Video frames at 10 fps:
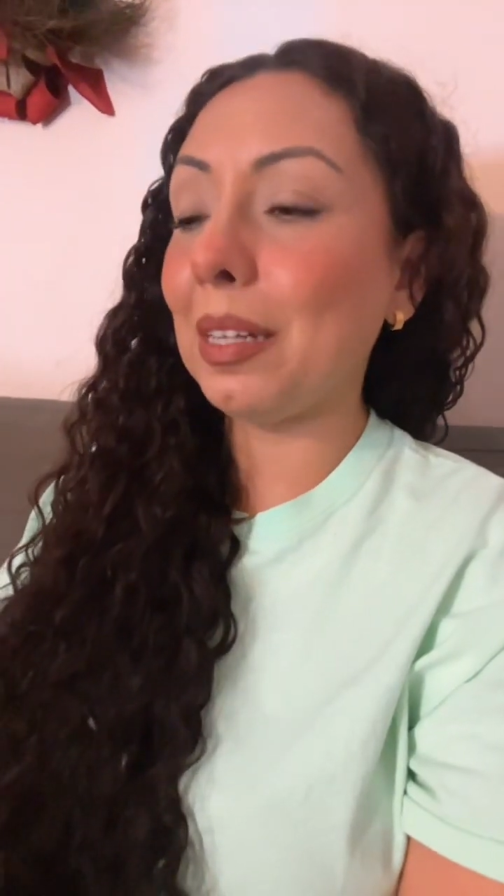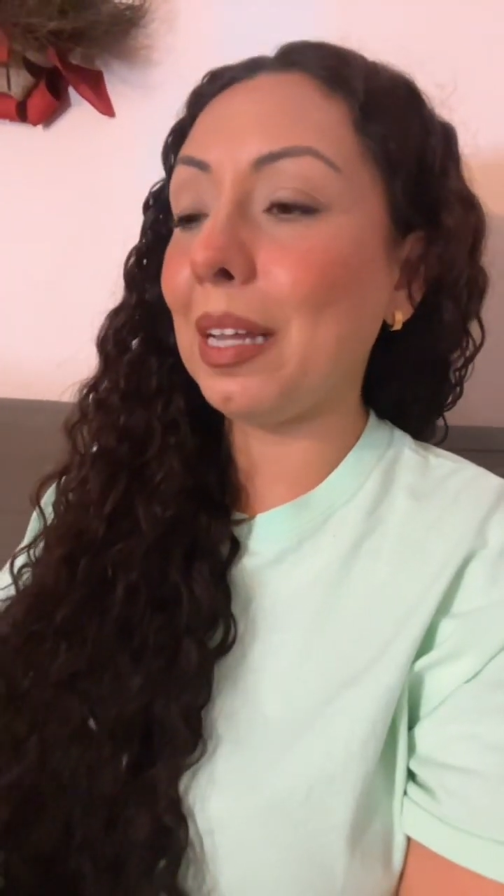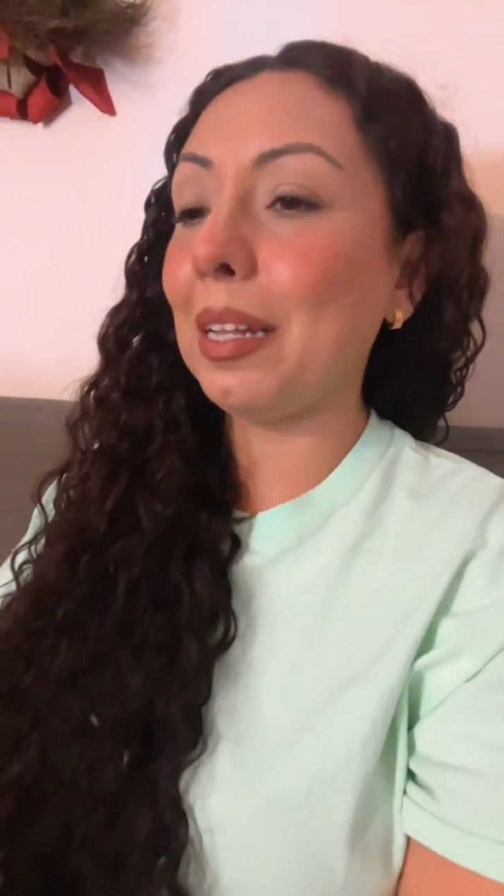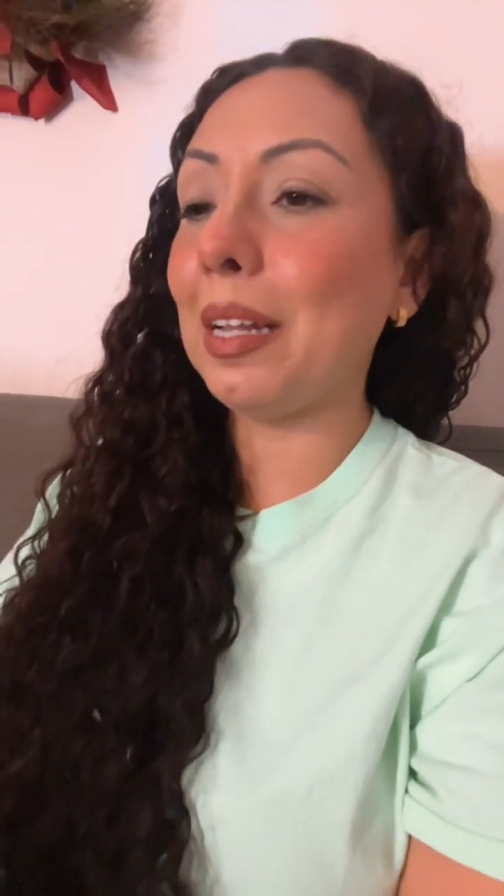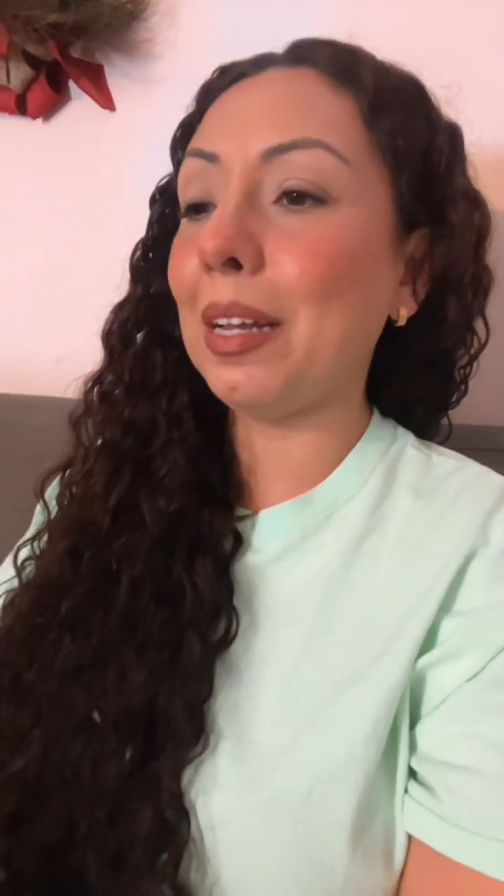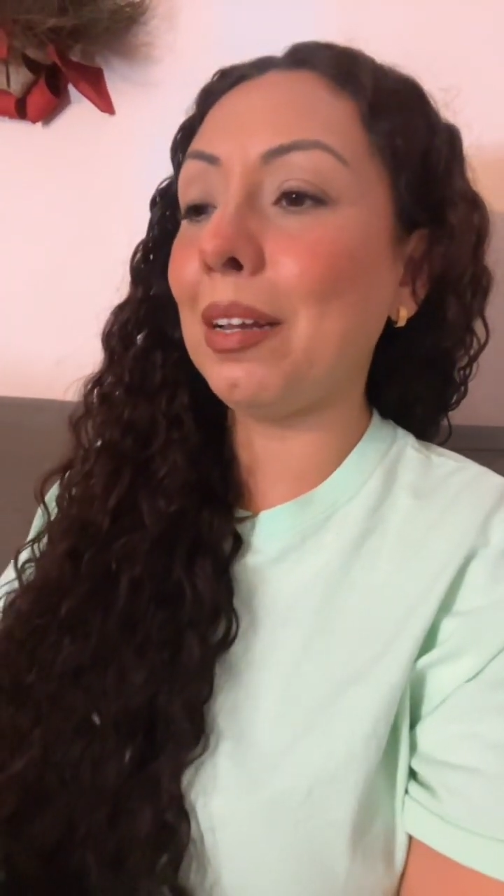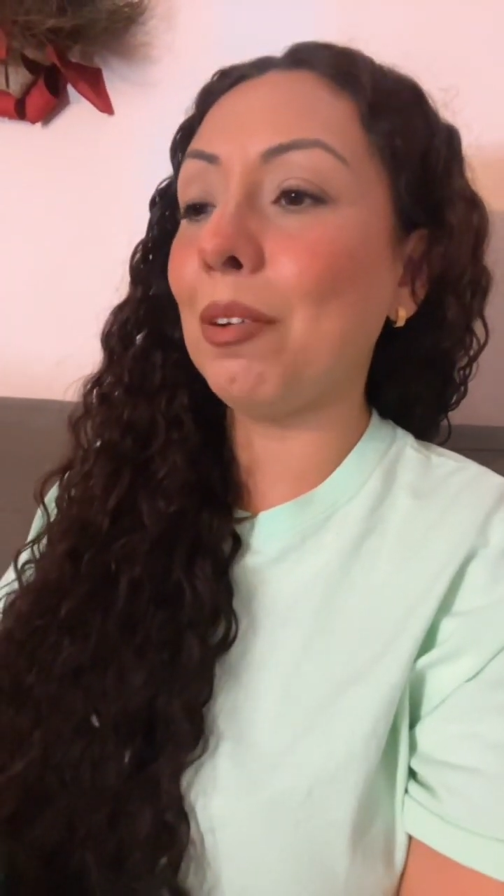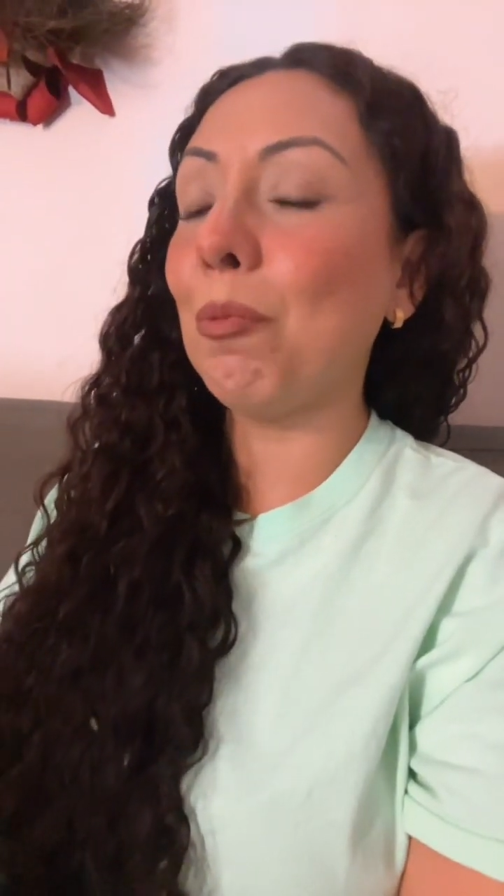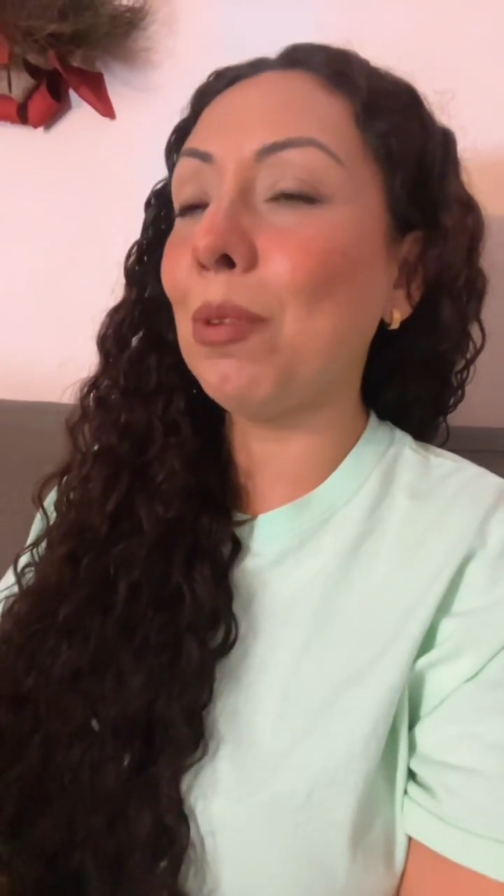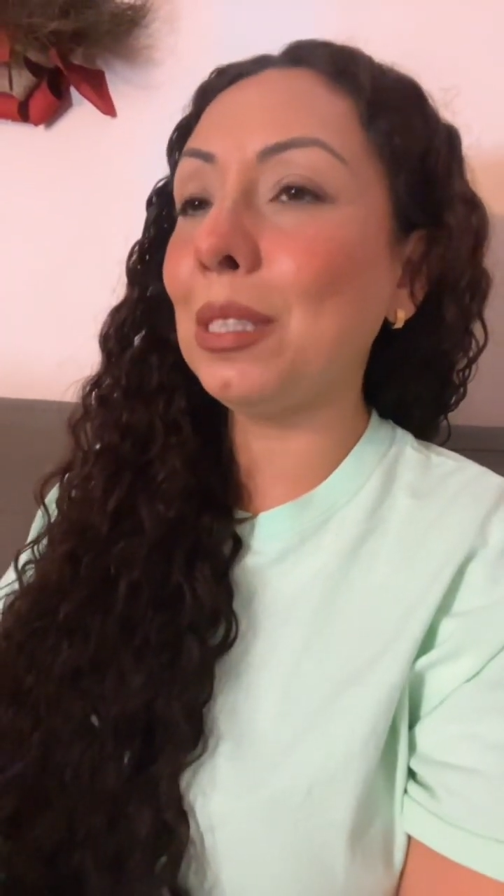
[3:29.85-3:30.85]
And then
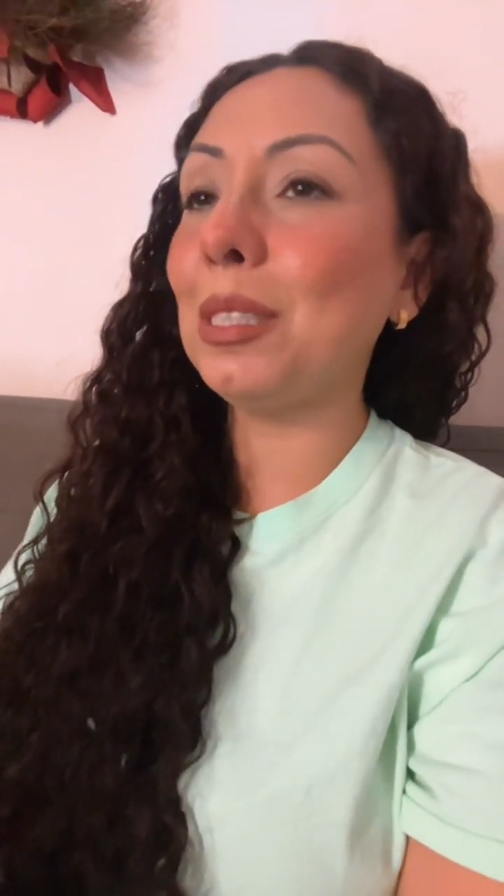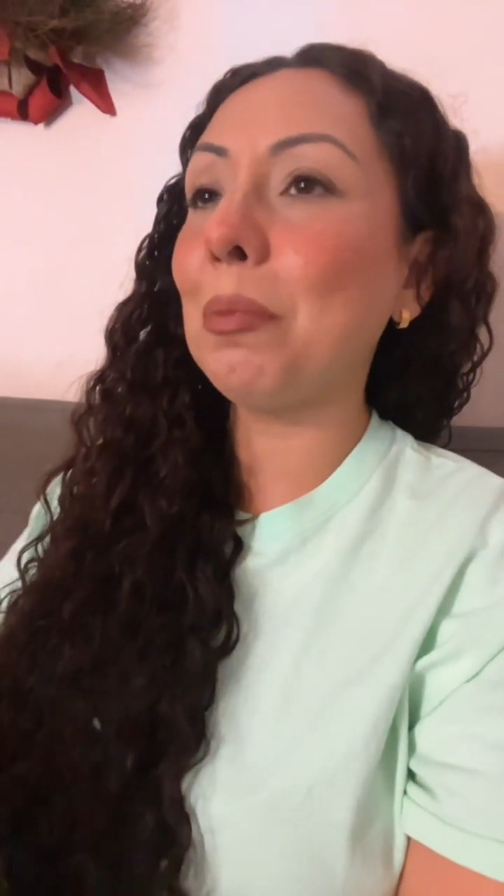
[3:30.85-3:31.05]
once the